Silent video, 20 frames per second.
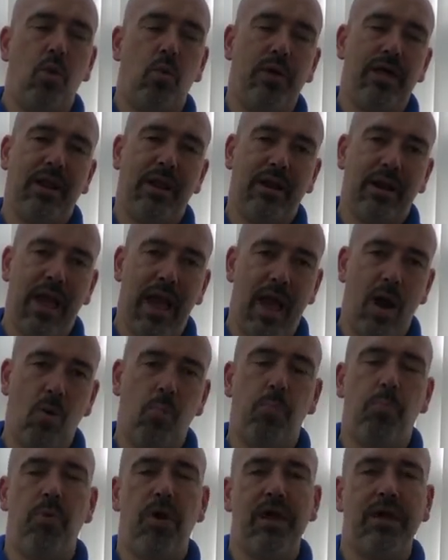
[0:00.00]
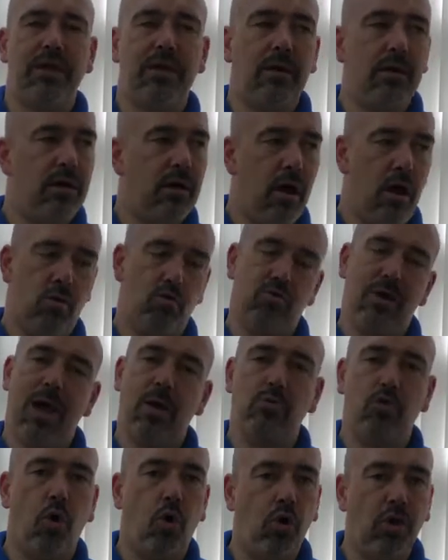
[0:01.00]
We had an outbreak
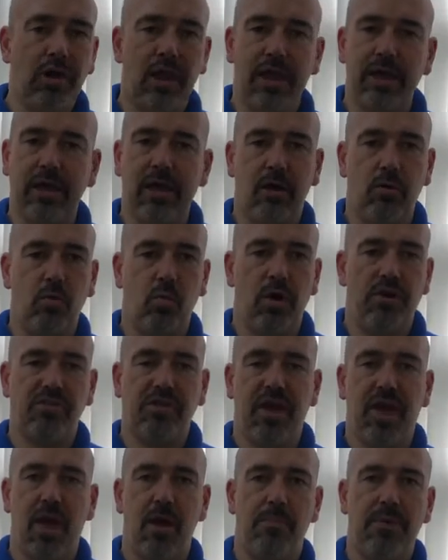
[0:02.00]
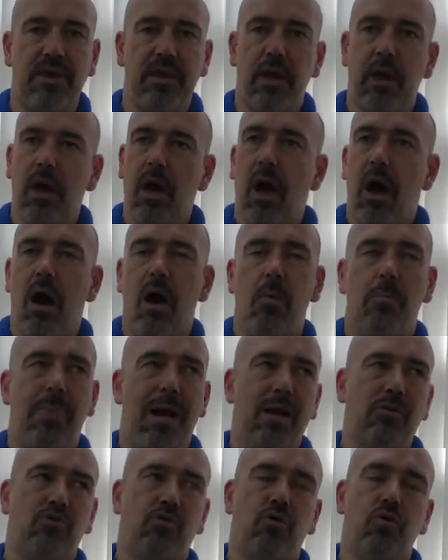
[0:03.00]
around Hoylake and West Kirby
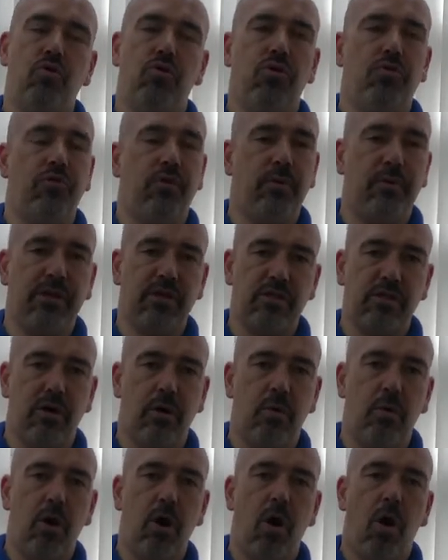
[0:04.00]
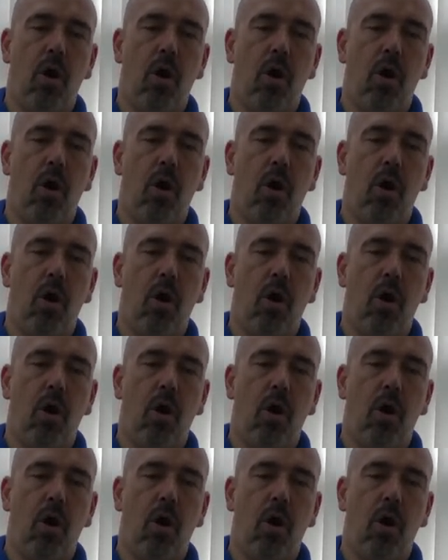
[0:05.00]
about 2 to 3 weeks ago.